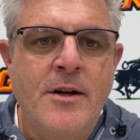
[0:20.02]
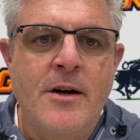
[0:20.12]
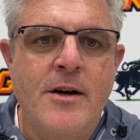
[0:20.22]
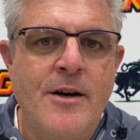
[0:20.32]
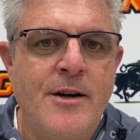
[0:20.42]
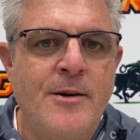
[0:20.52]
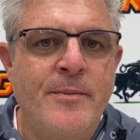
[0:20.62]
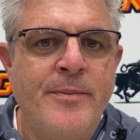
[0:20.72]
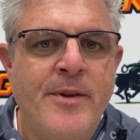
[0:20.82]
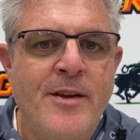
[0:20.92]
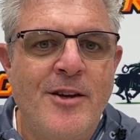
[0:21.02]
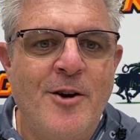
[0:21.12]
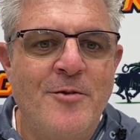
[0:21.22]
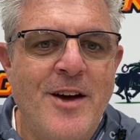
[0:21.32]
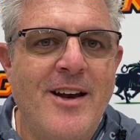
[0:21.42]
um, you
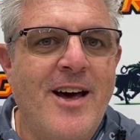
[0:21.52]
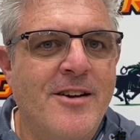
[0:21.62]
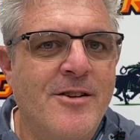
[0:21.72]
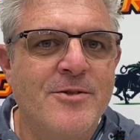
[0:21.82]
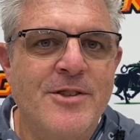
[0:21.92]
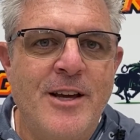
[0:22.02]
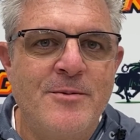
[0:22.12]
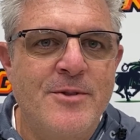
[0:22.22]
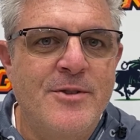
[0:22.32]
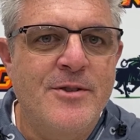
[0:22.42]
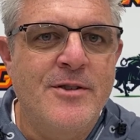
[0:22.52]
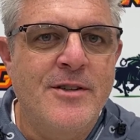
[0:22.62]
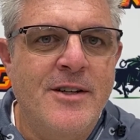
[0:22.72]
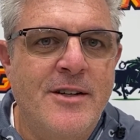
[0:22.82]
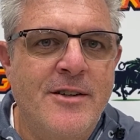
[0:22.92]
know, we've had a lot of close games this year.
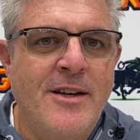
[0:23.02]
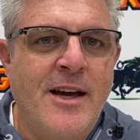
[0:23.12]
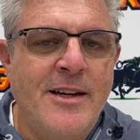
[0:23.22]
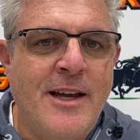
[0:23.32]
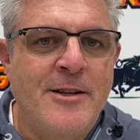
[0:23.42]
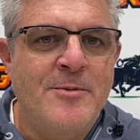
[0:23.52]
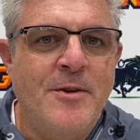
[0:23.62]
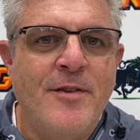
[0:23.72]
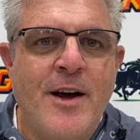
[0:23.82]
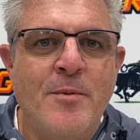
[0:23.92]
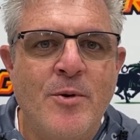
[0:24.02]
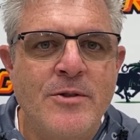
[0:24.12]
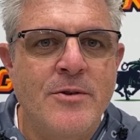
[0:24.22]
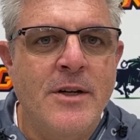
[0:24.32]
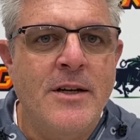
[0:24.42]
I think nine games by five
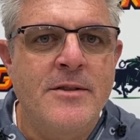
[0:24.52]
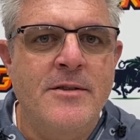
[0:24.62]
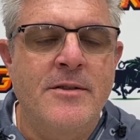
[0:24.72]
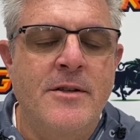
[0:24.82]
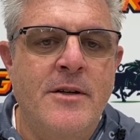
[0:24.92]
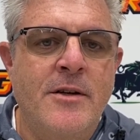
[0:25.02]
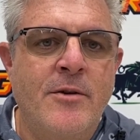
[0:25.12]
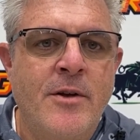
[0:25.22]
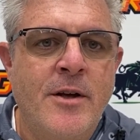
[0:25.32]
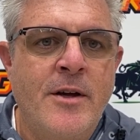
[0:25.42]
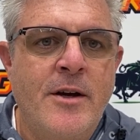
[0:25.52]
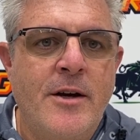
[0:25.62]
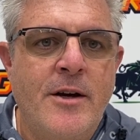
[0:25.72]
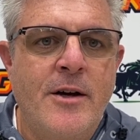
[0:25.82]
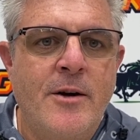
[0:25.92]
points or less, and
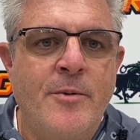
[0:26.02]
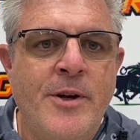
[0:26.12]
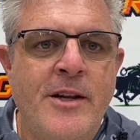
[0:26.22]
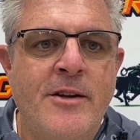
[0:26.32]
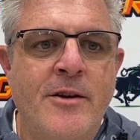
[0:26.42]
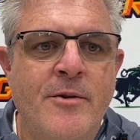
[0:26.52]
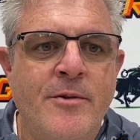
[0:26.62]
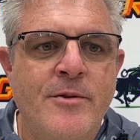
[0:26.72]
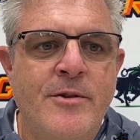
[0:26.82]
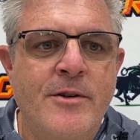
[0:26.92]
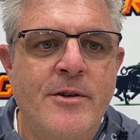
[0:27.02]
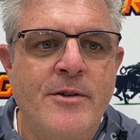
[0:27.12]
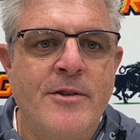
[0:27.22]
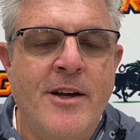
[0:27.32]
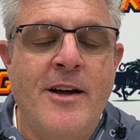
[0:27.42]
we need to, to
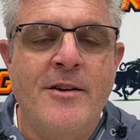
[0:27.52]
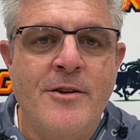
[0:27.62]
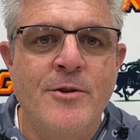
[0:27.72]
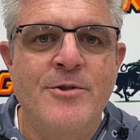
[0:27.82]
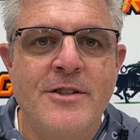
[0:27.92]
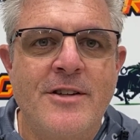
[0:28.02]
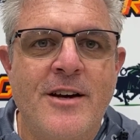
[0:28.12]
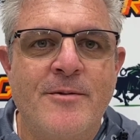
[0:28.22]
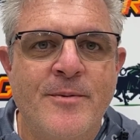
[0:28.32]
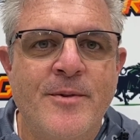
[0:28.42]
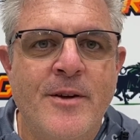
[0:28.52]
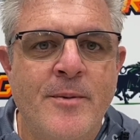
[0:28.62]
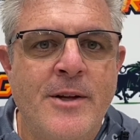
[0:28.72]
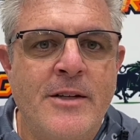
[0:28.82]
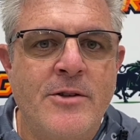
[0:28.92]
to close these out. I
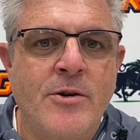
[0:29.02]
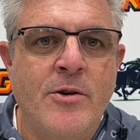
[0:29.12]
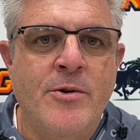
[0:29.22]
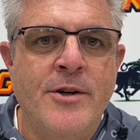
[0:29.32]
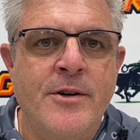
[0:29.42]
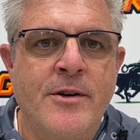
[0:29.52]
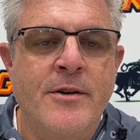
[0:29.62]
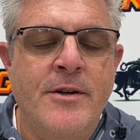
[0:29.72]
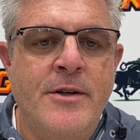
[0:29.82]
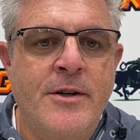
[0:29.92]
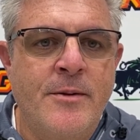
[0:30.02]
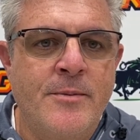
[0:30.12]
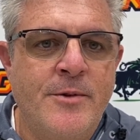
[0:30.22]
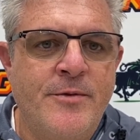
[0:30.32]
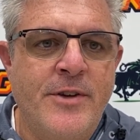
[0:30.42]
mean, that's our goal here
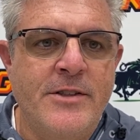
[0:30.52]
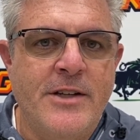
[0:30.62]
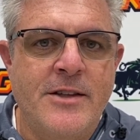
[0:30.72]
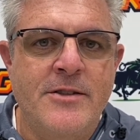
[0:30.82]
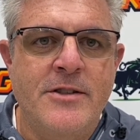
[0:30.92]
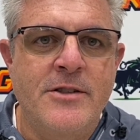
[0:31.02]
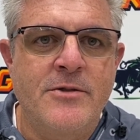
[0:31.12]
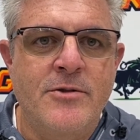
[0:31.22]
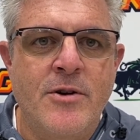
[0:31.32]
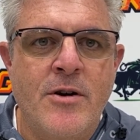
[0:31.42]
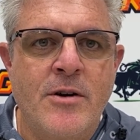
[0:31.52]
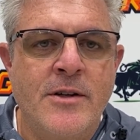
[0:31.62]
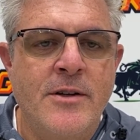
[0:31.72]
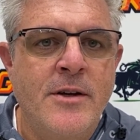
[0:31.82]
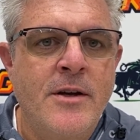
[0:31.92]
um, to finish out the season strong.
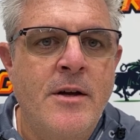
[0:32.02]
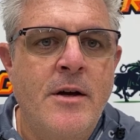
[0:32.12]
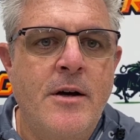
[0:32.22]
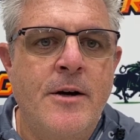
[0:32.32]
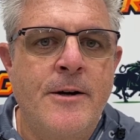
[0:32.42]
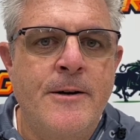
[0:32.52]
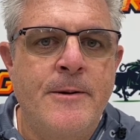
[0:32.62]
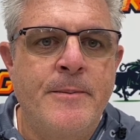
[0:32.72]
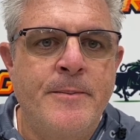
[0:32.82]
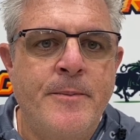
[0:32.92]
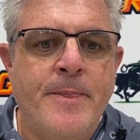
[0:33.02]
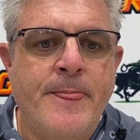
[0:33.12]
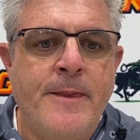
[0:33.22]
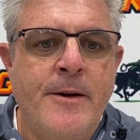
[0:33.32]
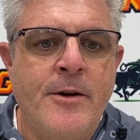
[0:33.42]
And
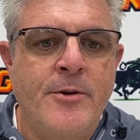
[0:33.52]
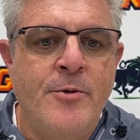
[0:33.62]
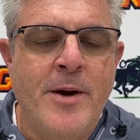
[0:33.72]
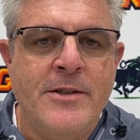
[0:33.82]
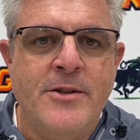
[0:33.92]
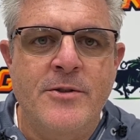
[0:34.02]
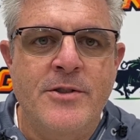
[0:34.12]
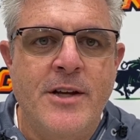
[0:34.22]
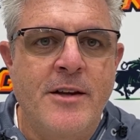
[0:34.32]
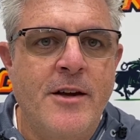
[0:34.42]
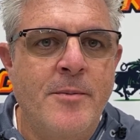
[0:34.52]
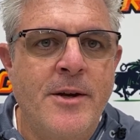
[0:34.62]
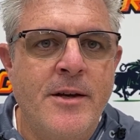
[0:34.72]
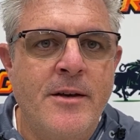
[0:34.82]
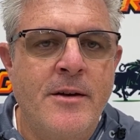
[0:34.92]
um, you know, New Mexico State coming
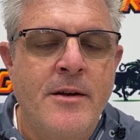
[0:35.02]
in,